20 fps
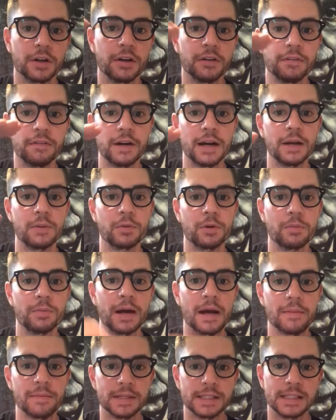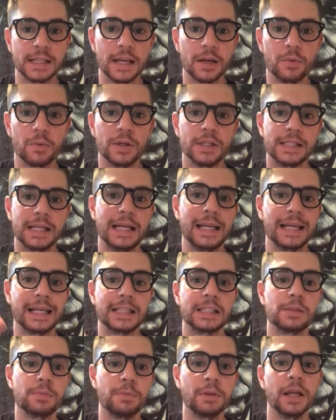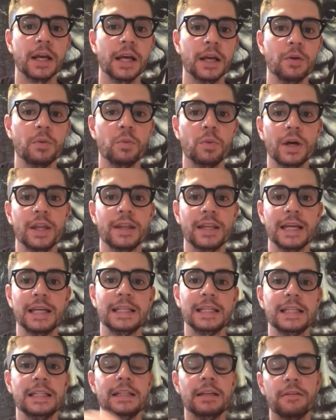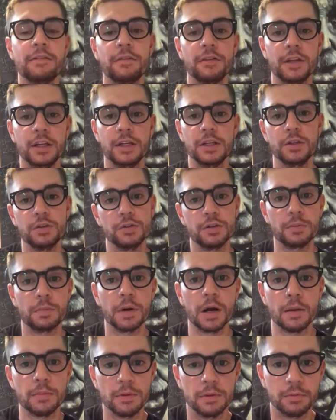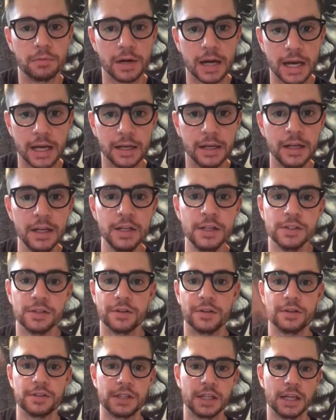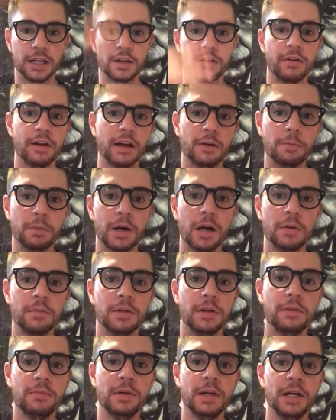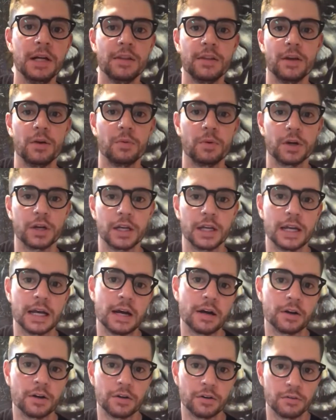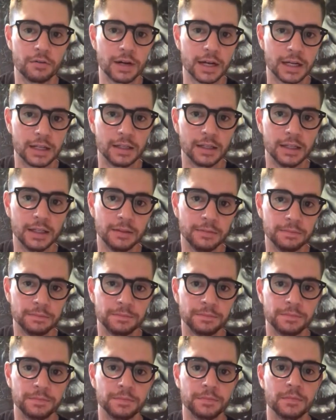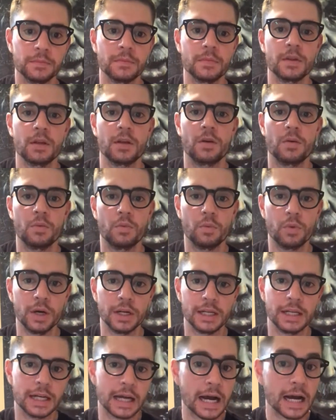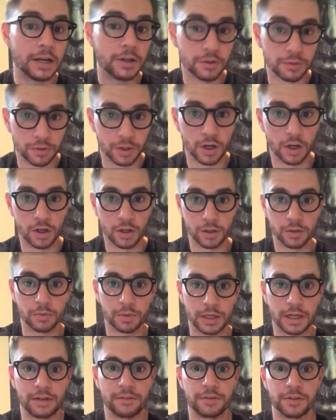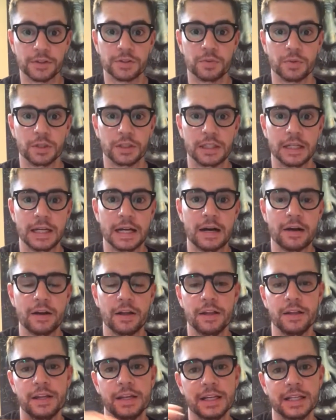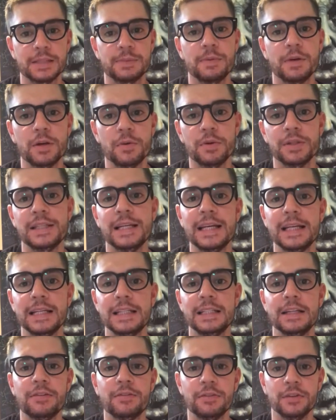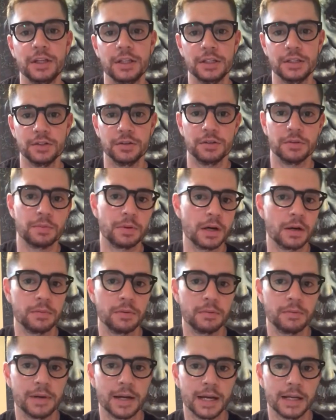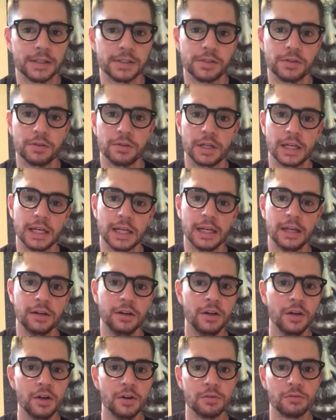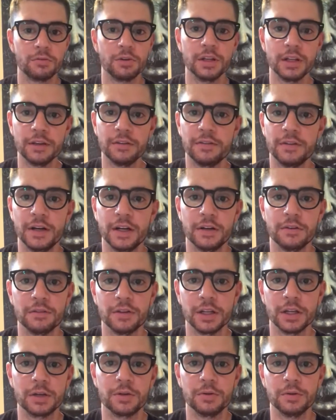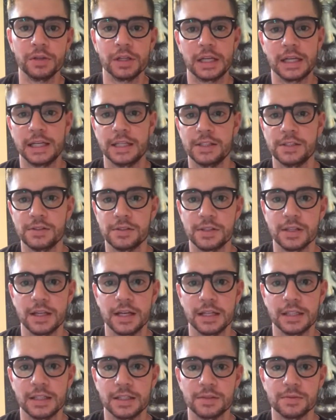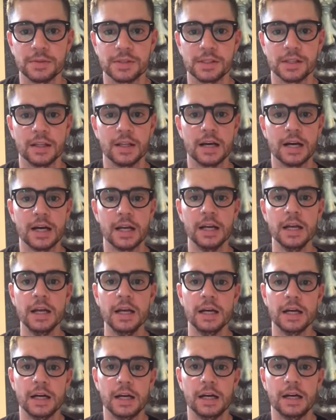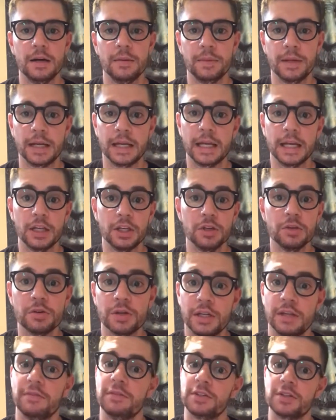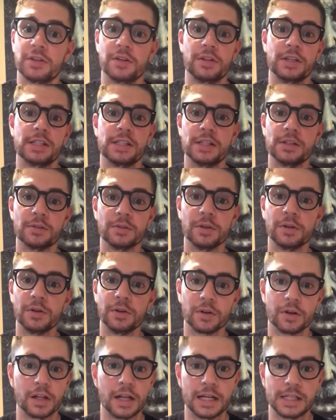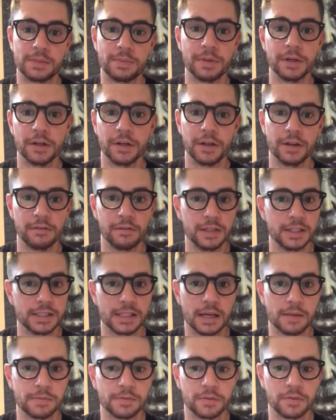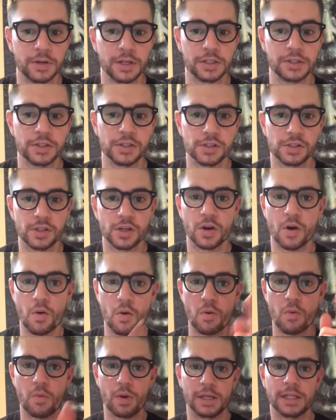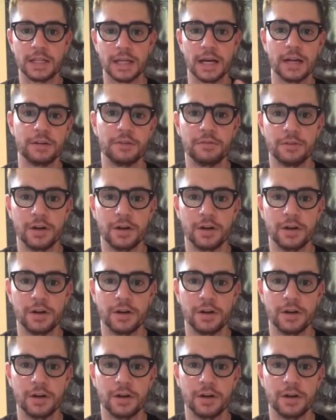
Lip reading: going to find where my mistake was and explain what they did differently to do the problem right. So there's the incorrect problem. They work it out correctly. What did I do wrong when I first worked it out, and then explain what they did differently to do the problem right. So again, really fun and really cool. The kids used to like these ones a lot. And again, you could even turn this into a whole class period of these types of questions. So, what did I do